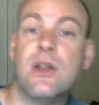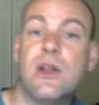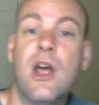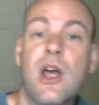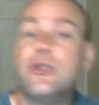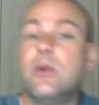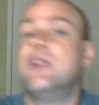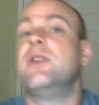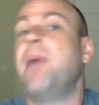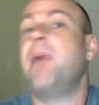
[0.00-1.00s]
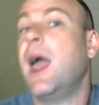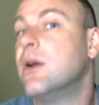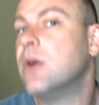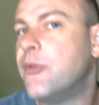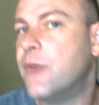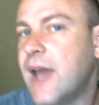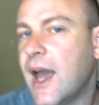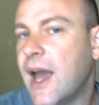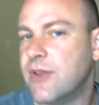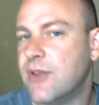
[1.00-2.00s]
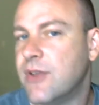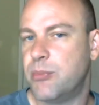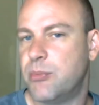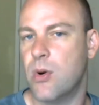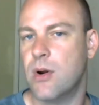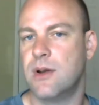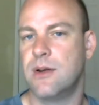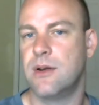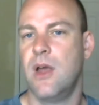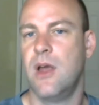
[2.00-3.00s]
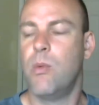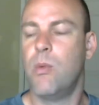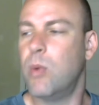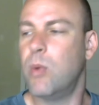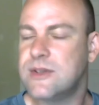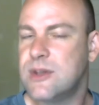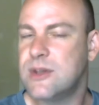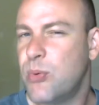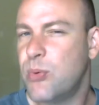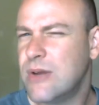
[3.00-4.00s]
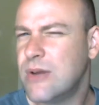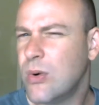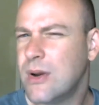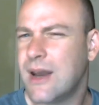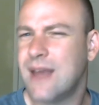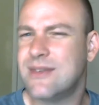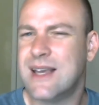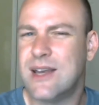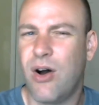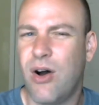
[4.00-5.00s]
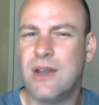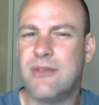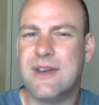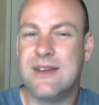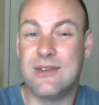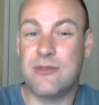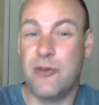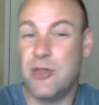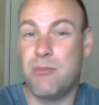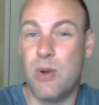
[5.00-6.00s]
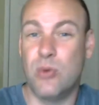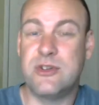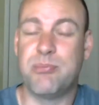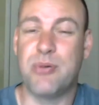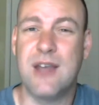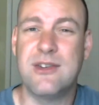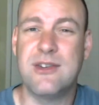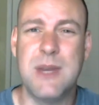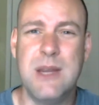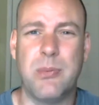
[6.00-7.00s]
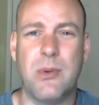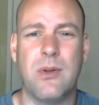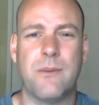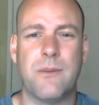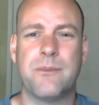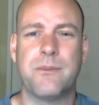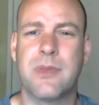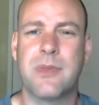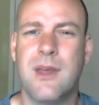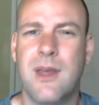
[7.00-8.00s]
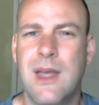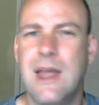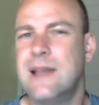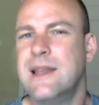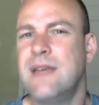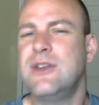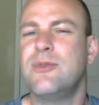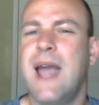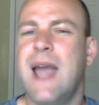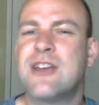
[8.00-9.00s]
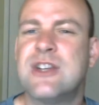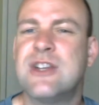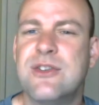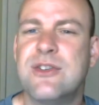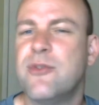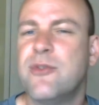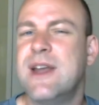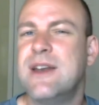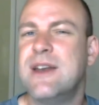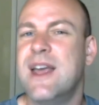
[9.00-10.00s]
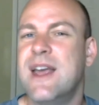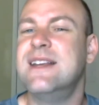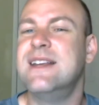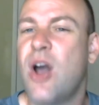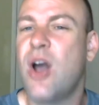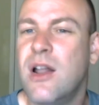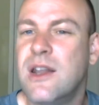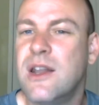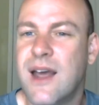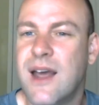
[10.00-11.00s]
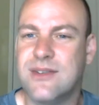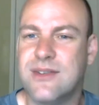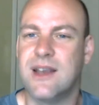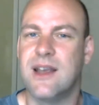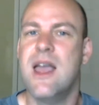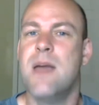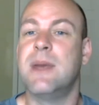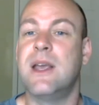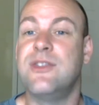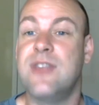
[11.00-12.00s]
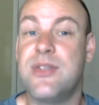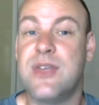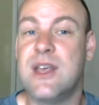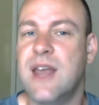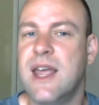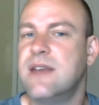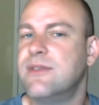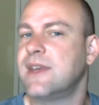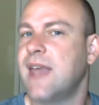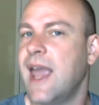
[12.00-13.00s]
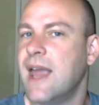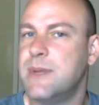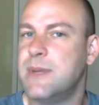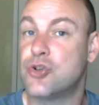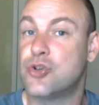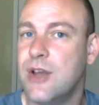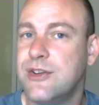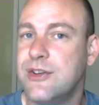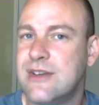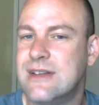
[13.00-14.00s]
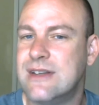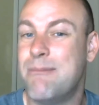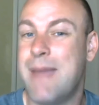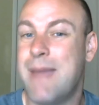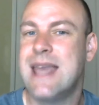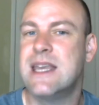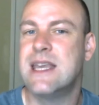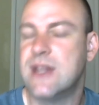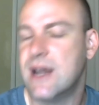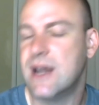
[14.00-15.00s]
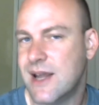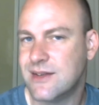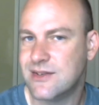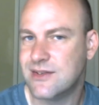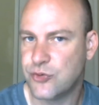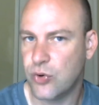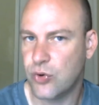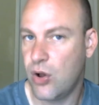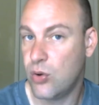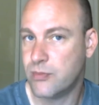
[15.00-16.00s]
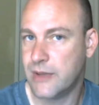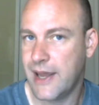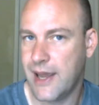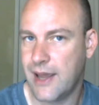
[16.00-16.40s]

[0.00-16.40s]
So it doesn't matter if we have their support. Well, what's the point of organizing at all if it isn't for the most oppressed people?" Leftist reactionaries are afraid of decolonizing because they think natives can't be trusted to manage their ancestral homeland.